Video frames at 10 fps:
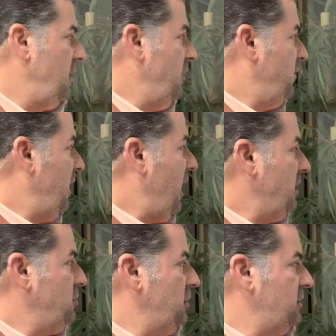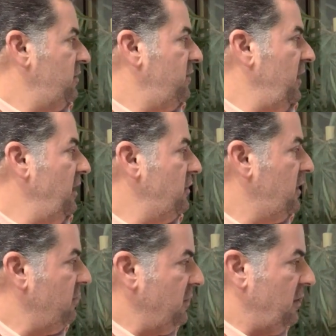if you had just
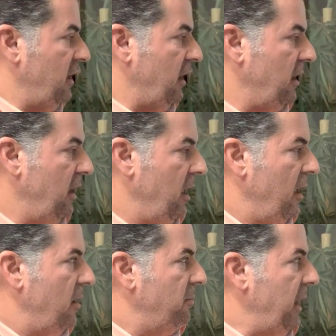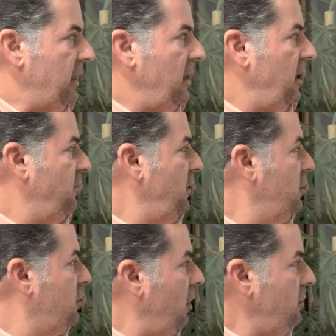finished everything. But if you
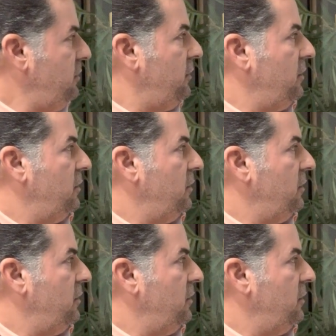don't